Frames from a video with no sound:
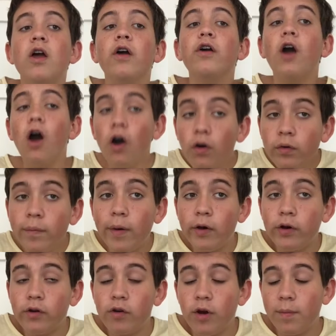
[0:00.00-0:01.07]
Cone
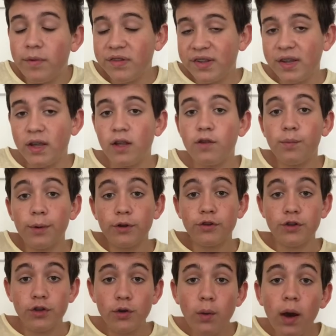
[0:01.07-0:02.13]
monochromacy is where
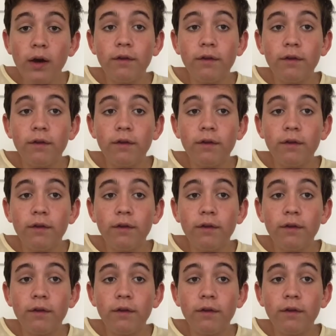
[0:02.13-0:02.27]
2 out